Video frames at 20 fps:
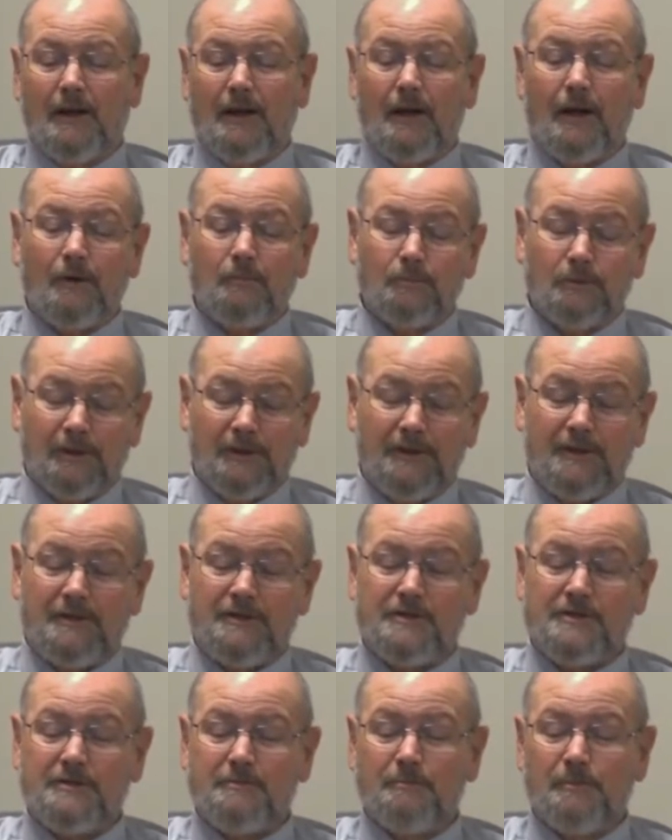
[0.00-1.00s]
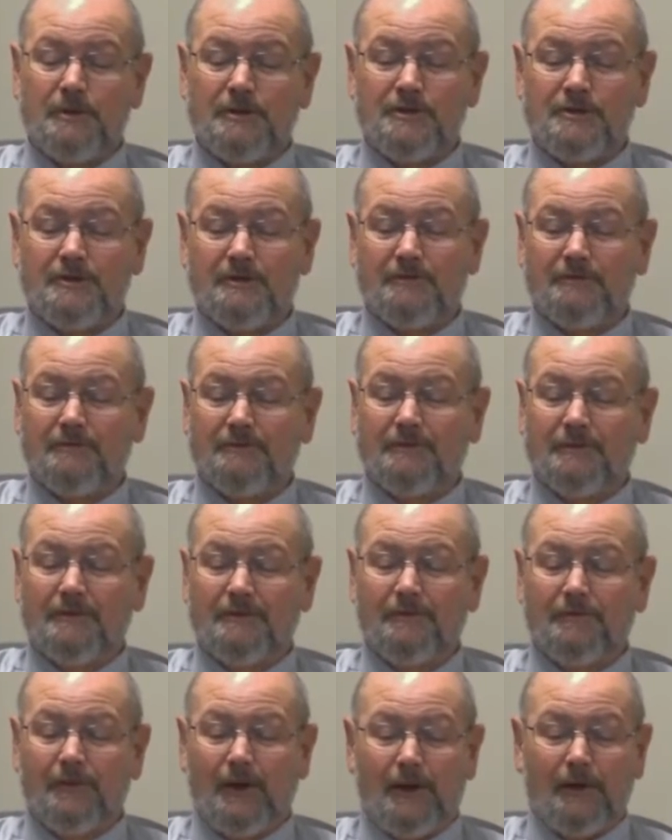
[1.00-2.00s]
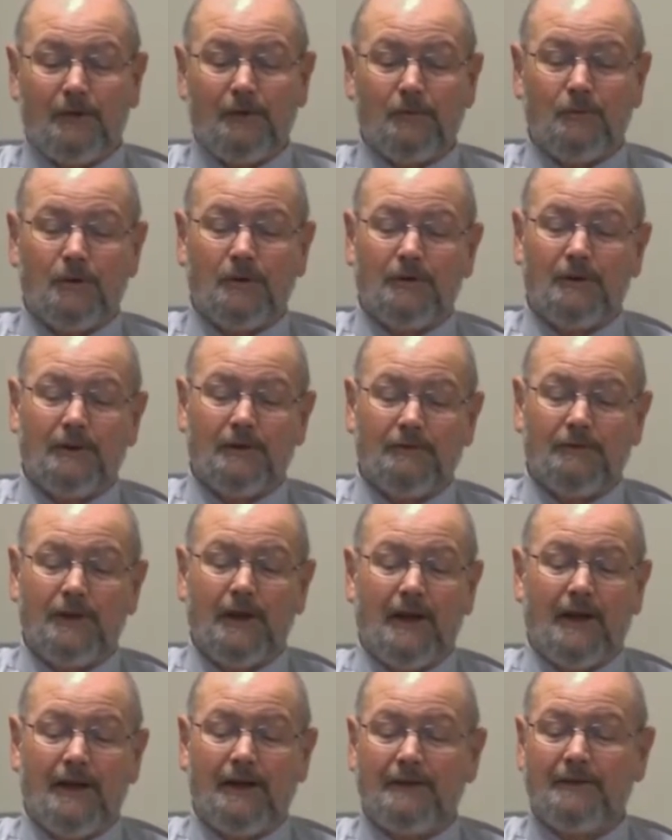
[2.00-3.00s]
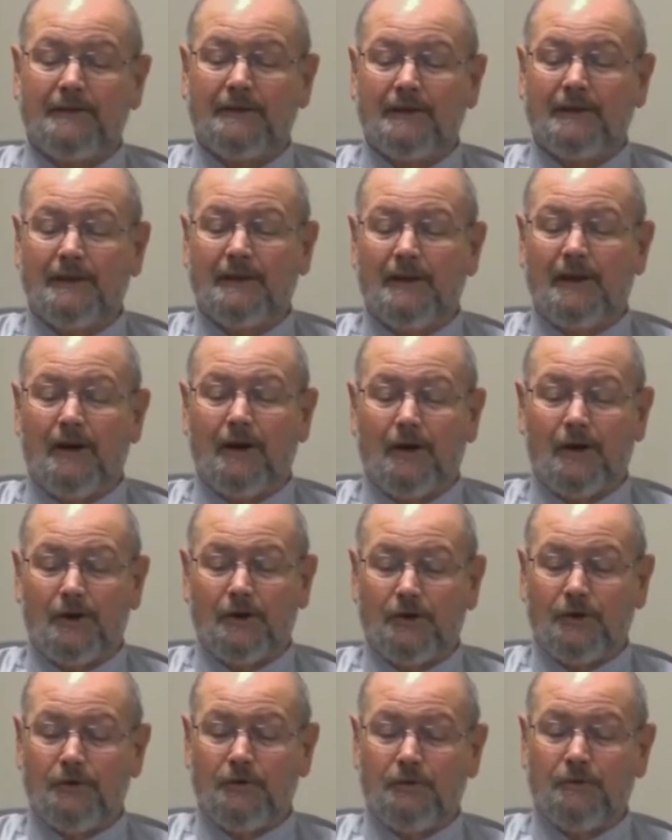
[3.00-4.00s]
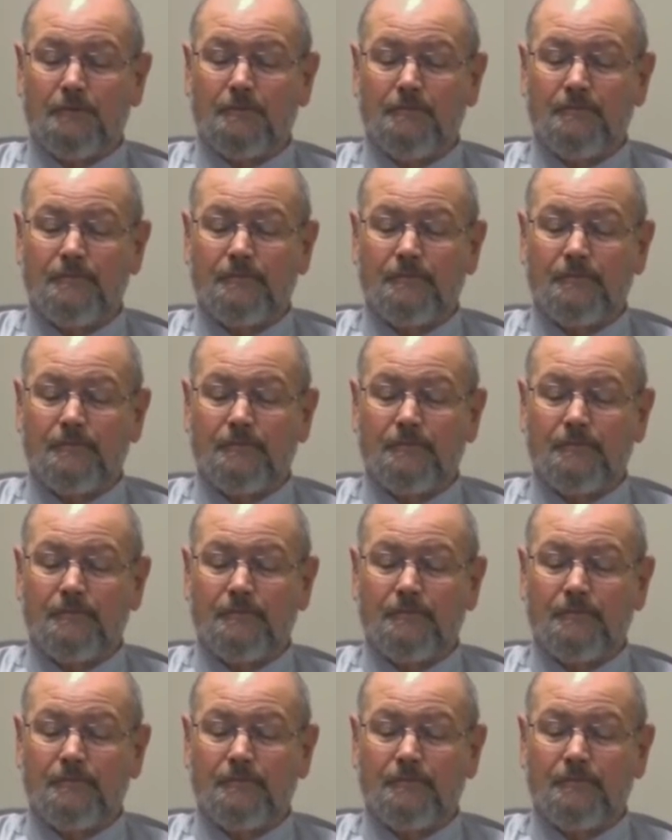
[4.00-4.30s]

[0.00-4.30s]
humbly in submission follower of God are you.